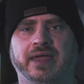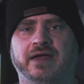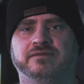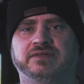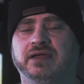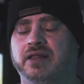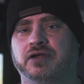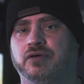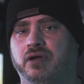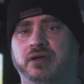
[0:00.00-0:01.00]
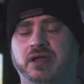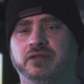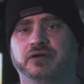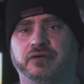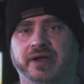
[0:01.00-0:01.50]
have daylight
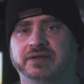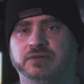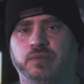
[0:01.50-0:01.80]
color corrected